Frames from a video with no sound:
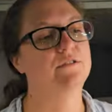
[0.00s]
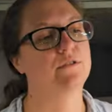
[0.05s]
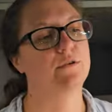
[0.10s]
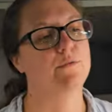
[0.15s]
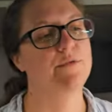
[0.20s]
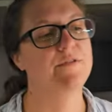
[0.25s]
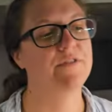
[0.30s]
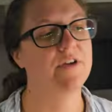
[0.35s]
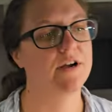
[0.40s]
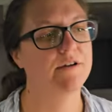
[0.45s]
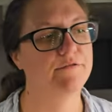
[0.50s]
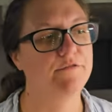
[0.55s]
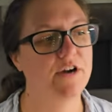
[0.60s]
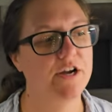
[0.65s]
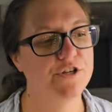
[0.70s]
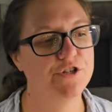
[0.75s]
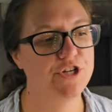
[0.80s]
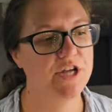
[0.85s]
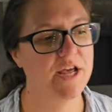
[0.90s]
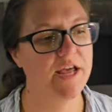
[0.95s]
So we've got a
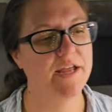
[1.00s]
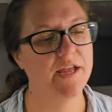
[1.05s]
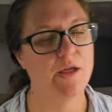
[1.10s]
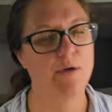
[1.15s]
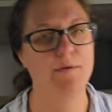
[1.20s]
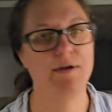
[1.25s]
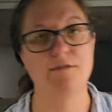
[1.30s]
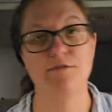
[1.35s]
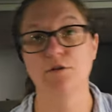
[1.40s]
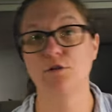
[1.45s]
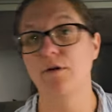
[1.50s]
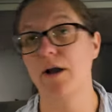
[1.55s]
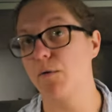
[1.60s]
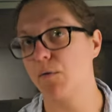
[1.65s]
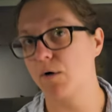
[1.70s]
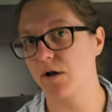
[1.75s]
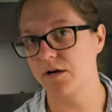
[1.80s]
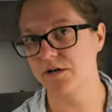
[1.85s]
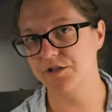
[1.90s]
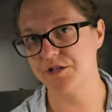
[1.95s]
fresh tank and we have a gray
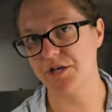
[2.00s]
water